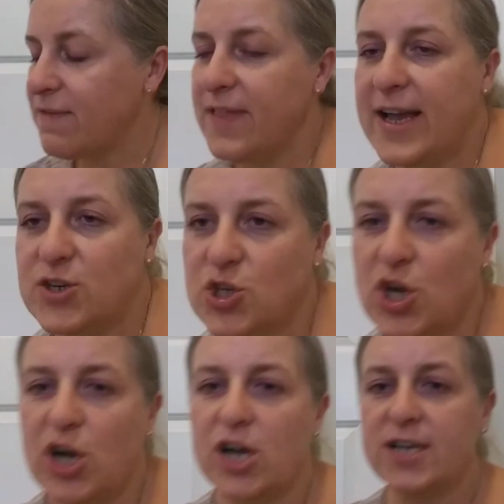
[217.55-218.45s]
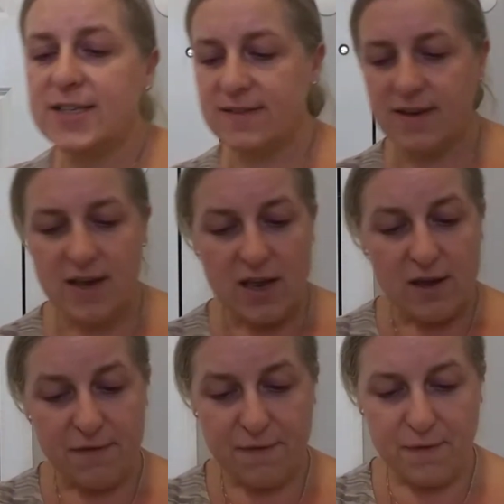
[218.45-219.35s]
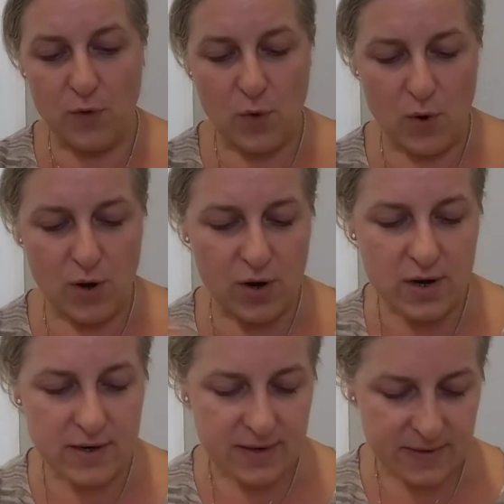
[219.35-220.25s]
flashcards for